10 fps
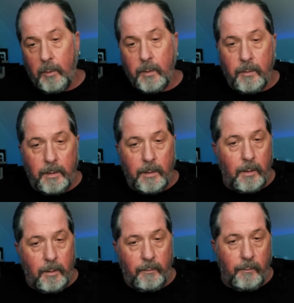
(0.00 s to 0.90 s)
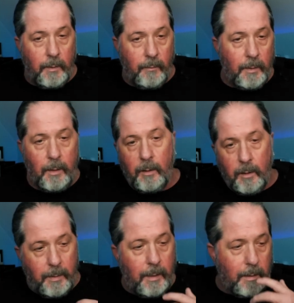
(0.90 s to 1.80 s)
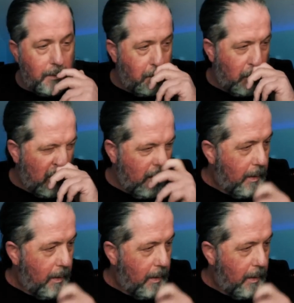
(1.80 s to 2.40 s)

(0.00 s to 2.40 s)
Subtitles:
most of it done. If not, I'll come back and do more.